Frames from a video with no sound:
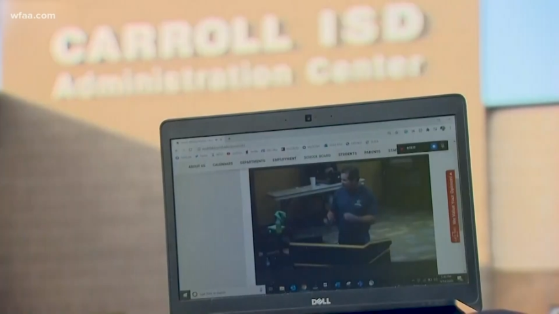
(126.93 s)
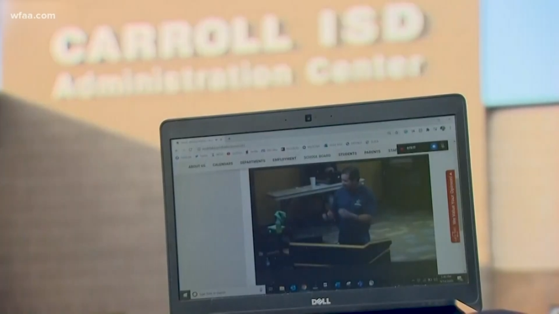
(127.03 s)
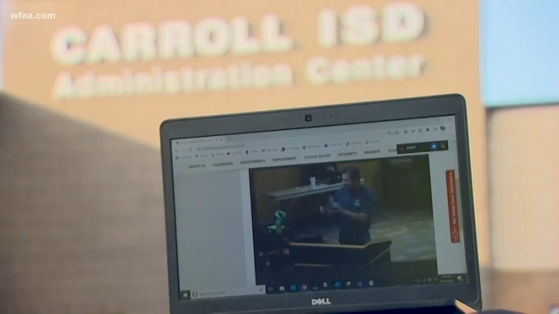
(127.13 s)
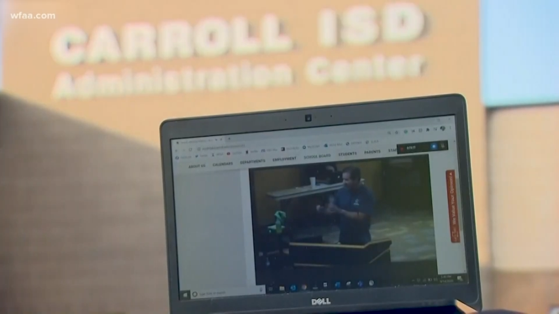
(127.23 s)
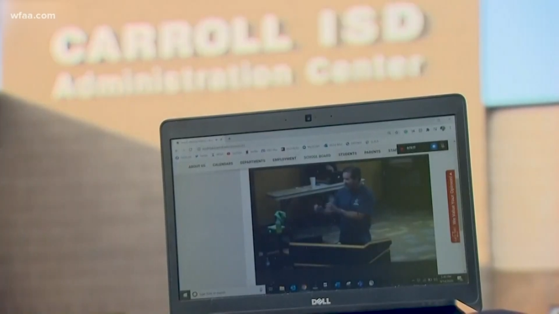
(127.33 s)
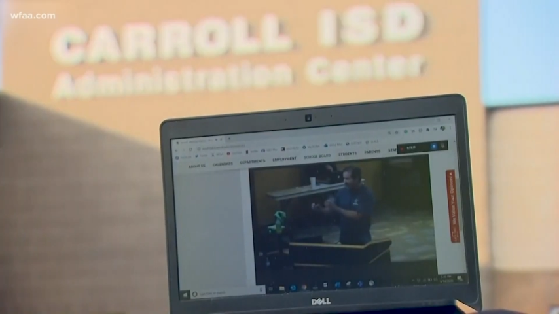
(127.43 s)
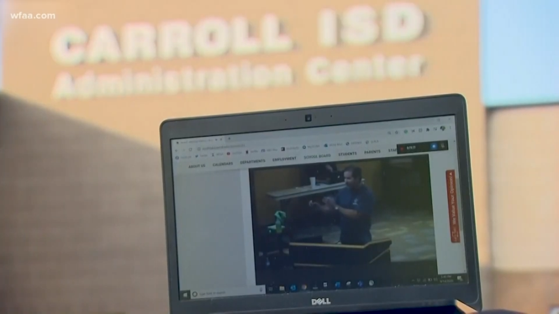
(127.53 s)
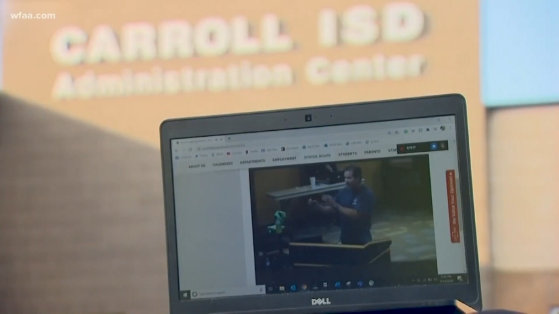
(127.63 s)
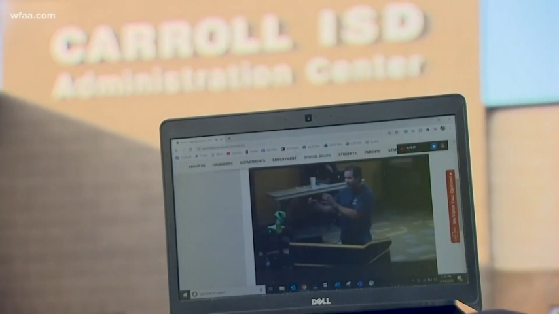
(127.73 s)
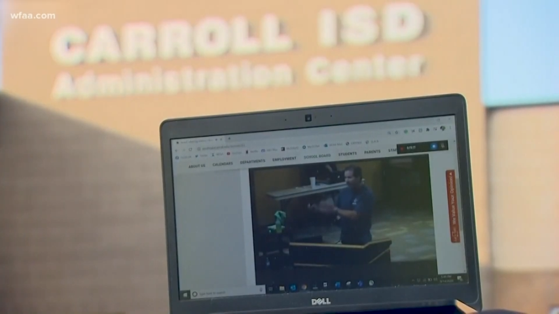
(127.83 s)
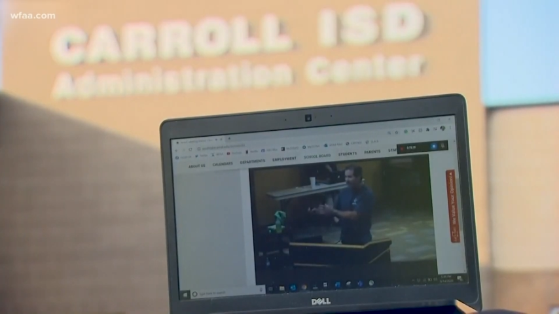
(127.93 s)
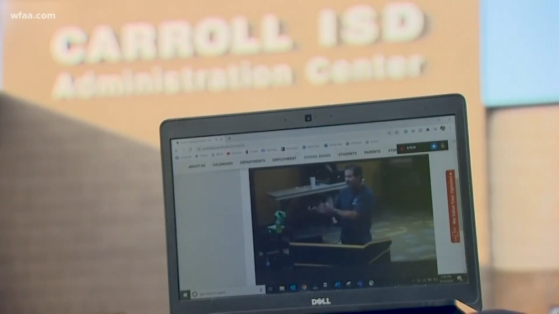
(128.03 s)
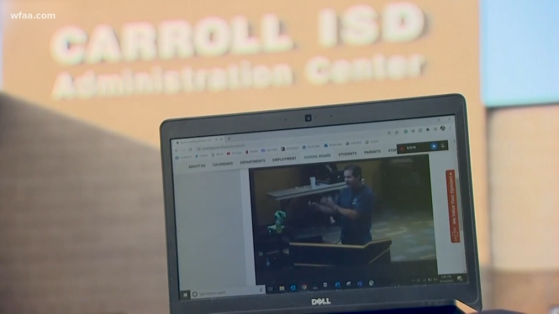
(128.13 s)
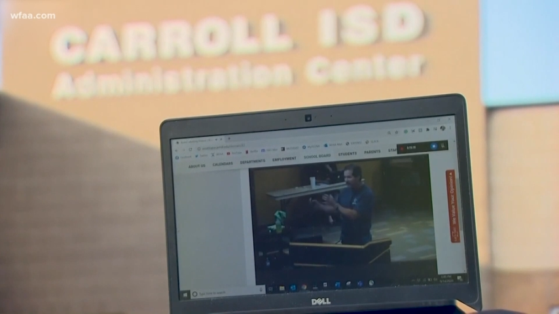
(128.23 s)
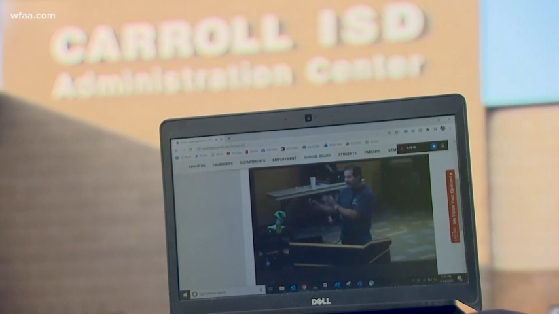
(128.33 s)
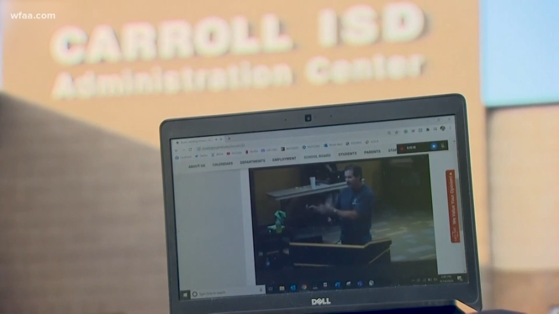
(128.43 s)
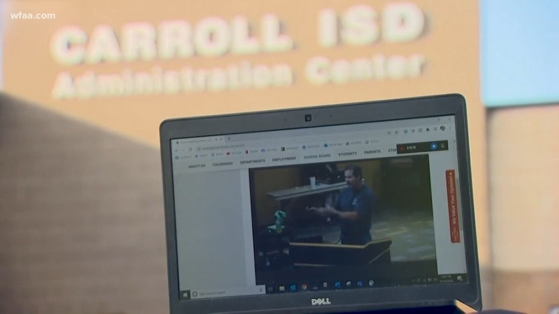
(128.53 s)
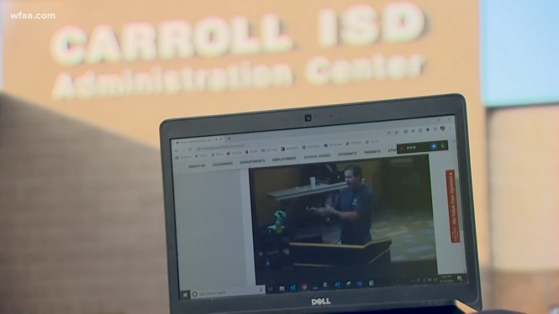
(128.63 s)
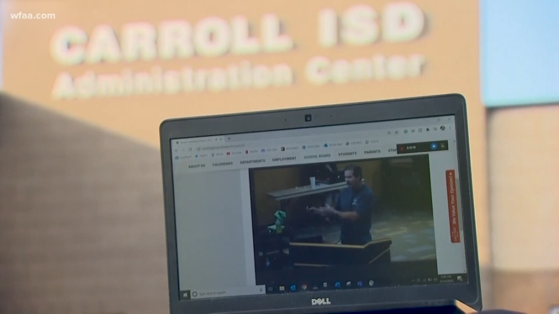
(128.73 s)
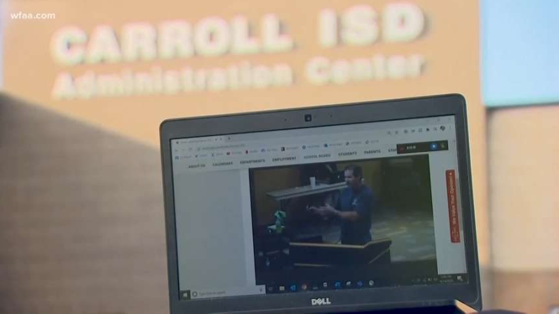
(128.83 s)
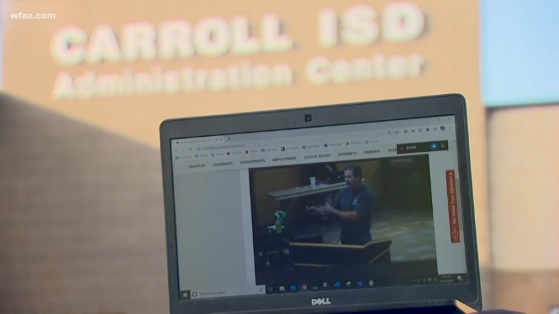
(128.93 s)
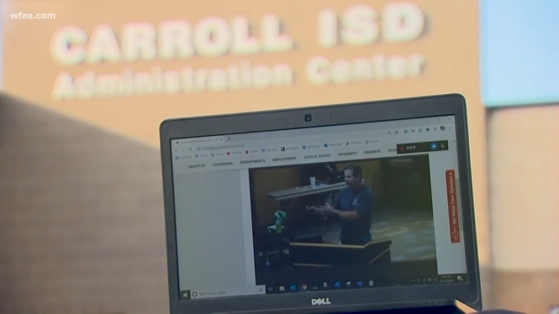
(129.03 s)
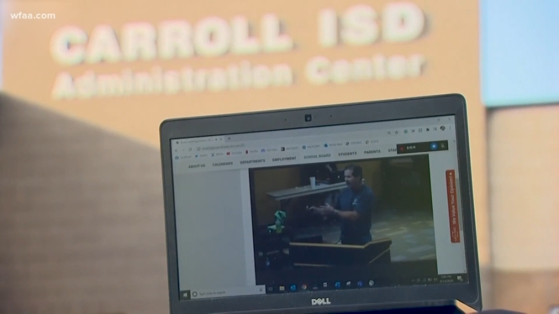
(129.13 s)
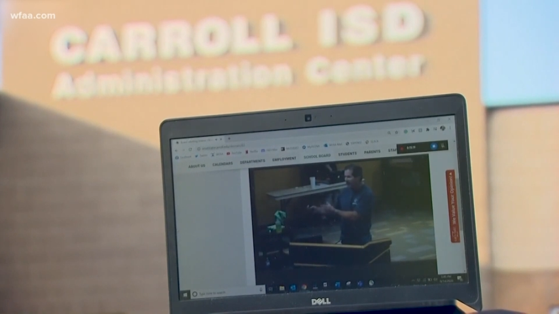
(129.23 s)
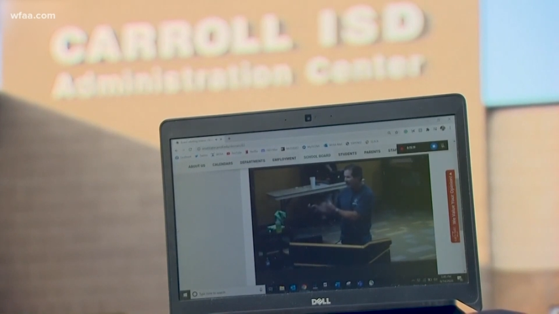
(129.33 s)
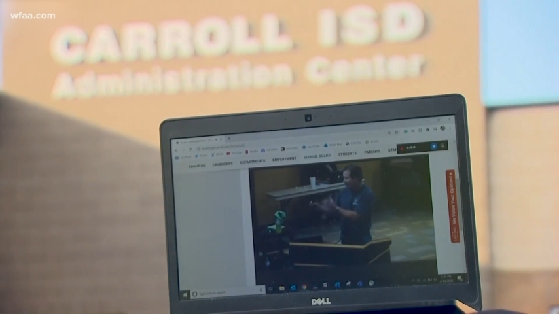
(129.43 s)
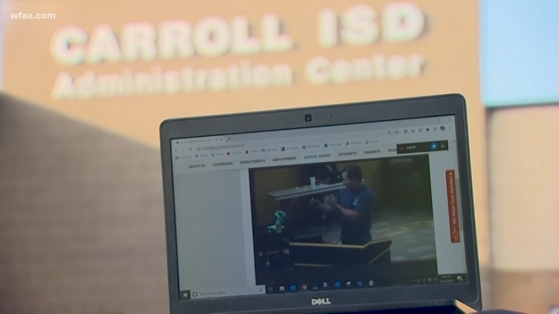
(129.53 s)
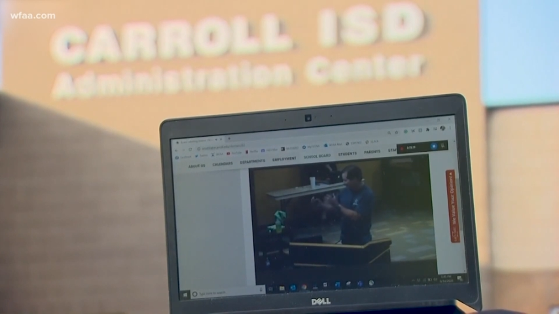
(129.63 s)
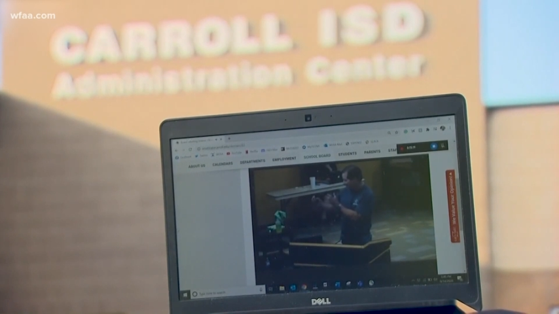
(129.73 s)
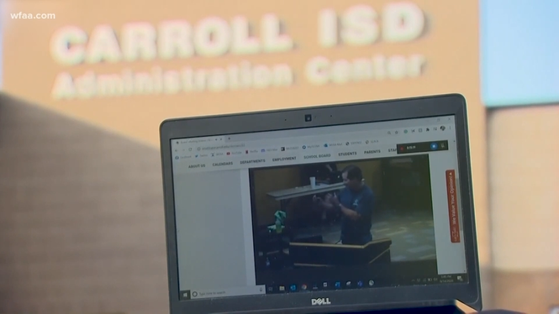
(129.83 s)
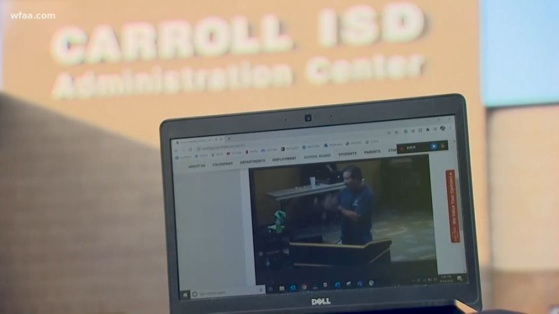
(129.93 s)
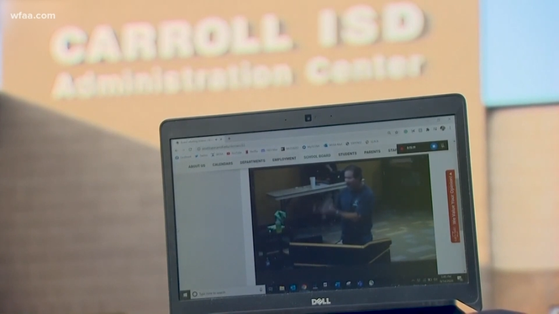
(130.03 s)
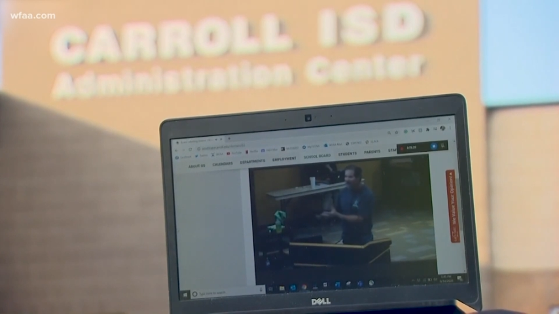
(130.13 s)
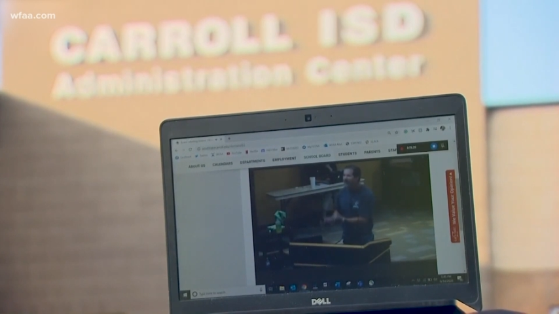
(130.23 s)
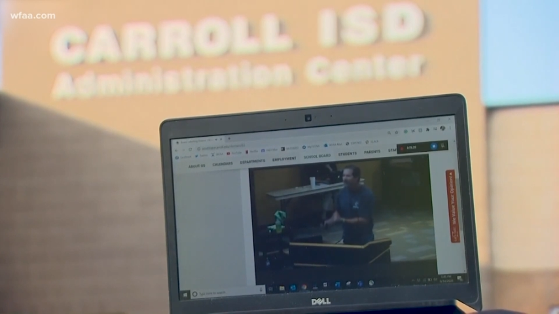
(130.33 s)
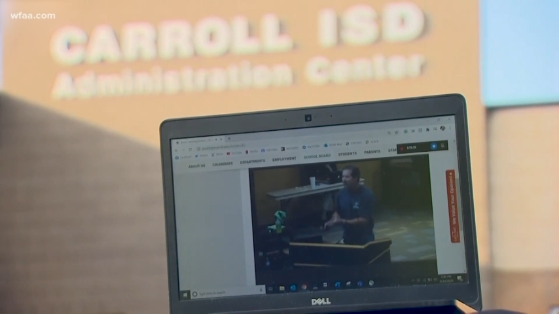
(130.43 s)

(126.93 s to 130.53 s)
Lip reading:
(no speaker visible)